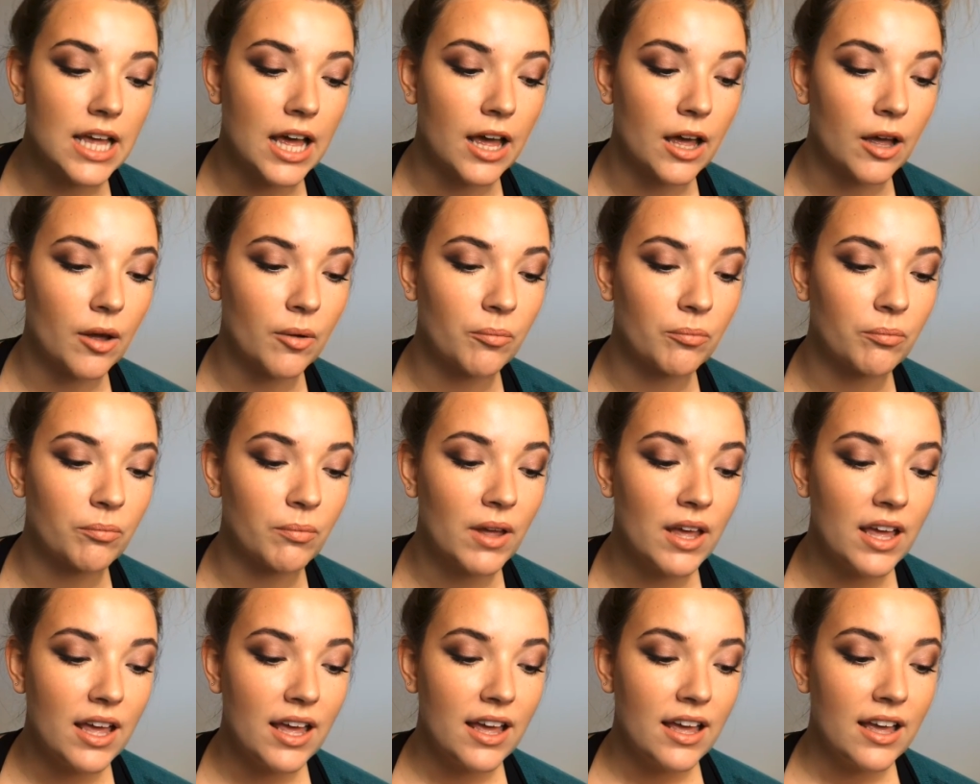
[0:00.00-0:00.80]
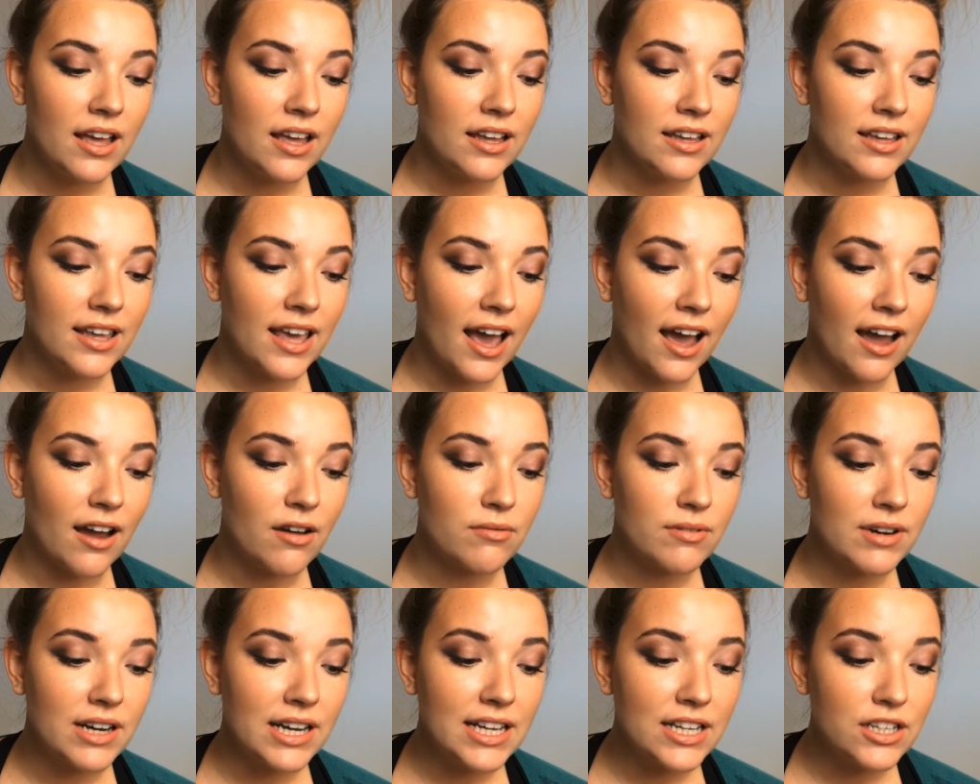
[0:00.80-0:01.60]
Yeah, I
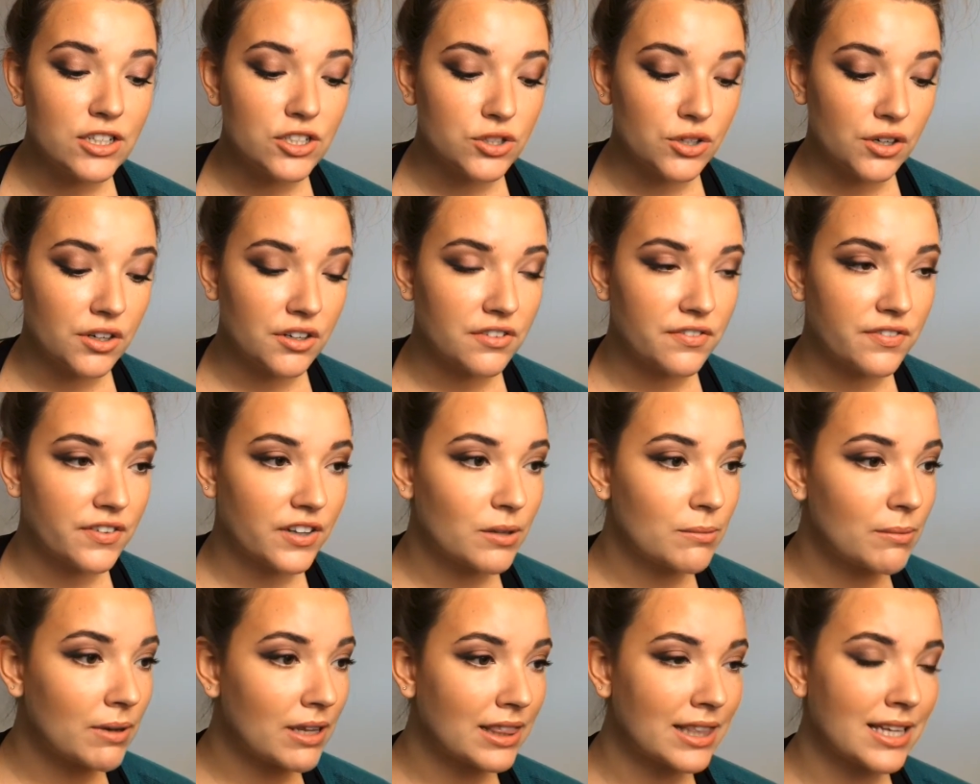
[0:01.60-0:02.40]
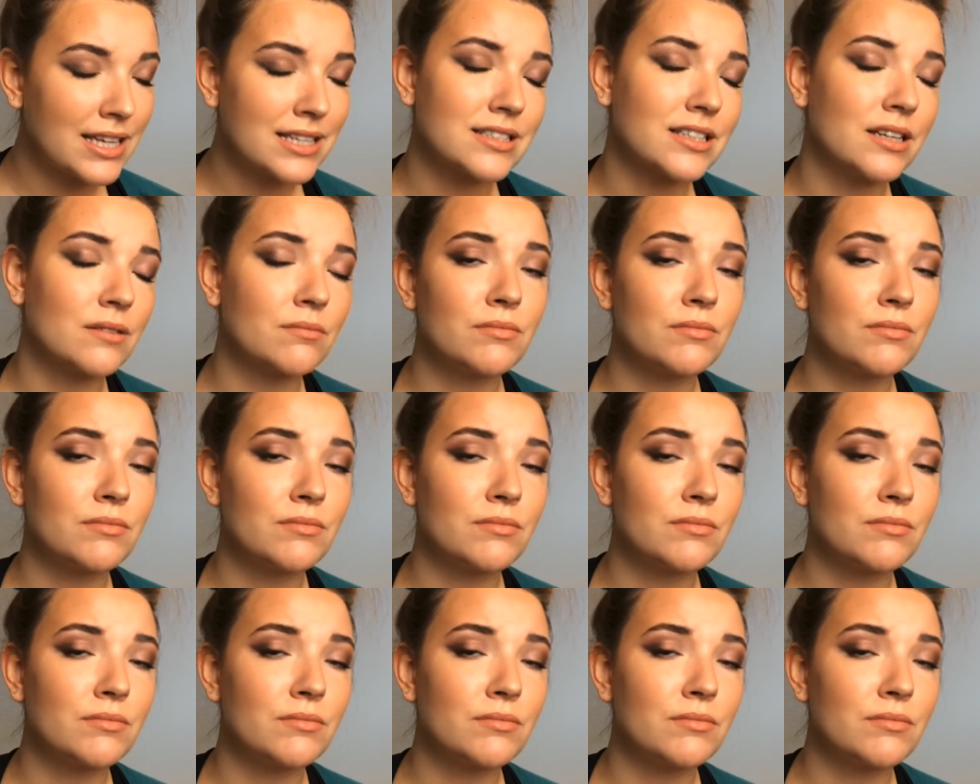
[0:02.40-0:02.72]
really enjoyed filming this.